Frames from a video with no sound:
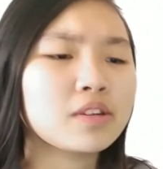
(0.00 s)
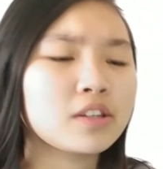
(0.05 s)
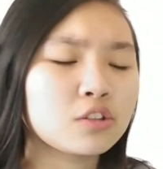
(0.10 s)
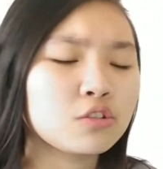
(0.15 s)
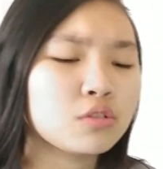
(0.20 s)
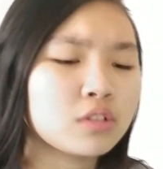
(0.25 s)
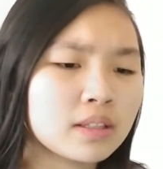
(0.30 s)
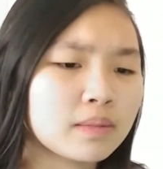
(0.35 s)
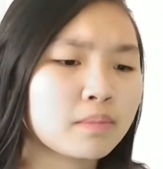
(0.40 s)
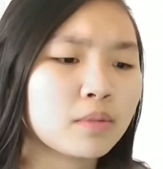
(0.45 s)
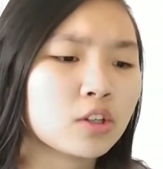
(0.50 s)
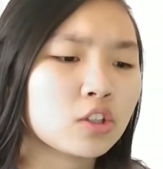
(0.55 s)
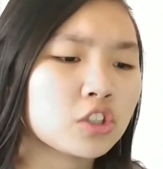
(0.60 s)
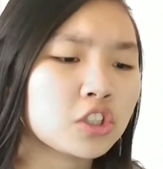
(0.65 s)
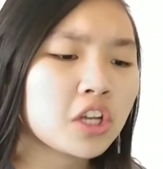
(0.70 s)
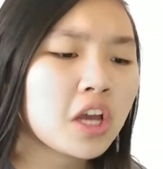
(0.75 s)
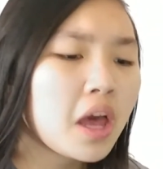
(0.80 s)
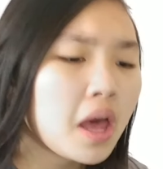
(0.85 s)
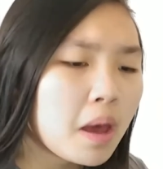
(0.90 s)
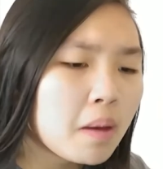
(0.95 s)
will do some
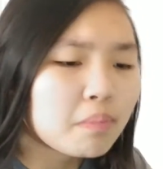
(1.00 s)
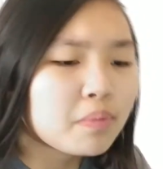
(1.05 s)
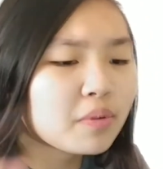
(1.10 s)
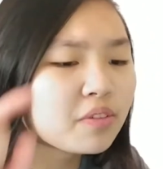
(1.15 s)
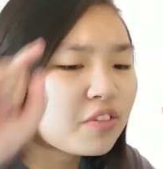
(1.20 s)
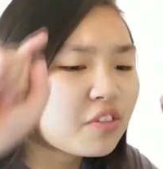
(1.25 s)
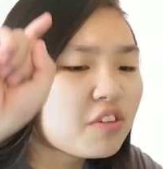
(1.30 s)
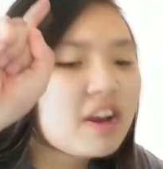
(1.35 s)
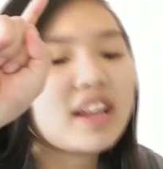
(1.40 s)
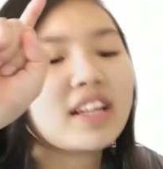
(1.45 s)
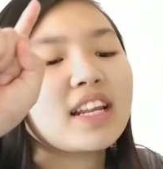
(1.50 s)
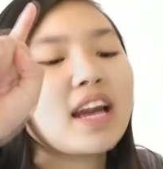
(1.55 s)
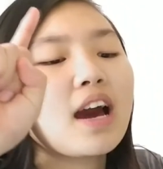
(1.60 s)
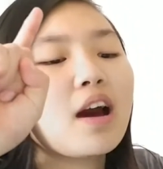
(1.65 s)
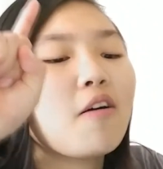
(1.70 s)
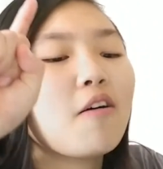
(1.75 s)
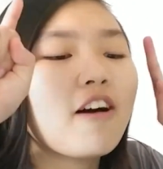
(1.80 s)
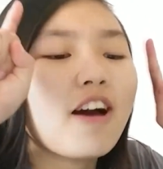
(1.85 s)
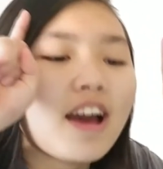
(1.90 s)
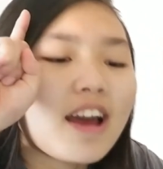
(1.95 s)
merch. But for right
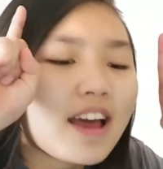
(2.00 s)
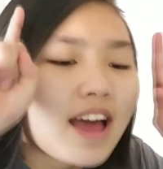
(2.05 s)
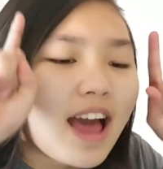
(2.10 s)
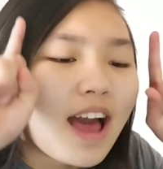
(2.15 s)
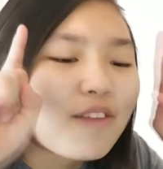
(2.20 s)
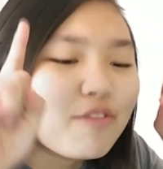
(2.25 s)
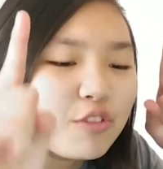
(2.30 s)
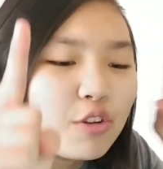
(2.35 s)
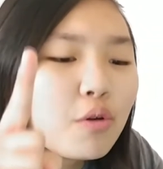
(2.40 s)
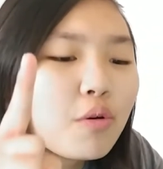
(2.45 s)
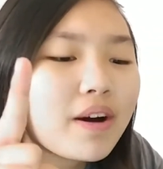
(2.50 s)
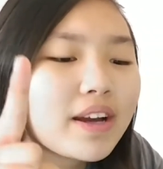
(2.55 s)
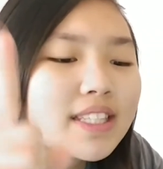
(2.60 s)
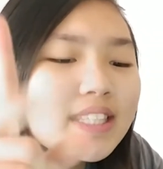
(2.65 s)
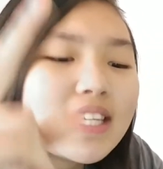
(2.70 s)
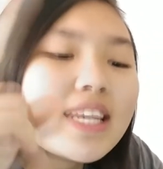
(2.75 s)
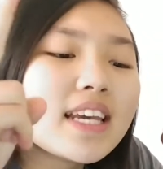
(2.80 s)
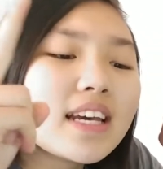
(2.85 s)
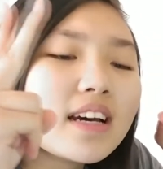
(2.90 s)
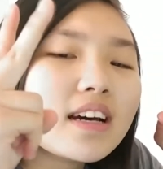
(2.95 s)
now, have no
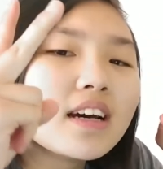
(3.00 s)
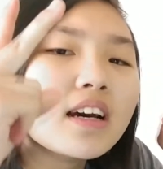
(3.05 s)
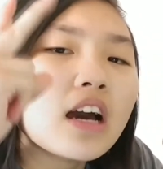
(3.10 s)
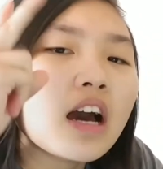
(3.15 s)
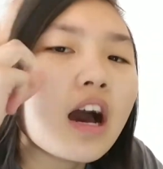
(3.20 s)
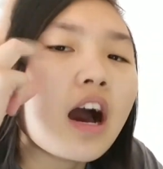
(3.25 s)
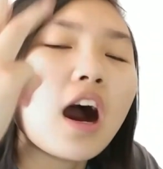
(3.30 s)
idea.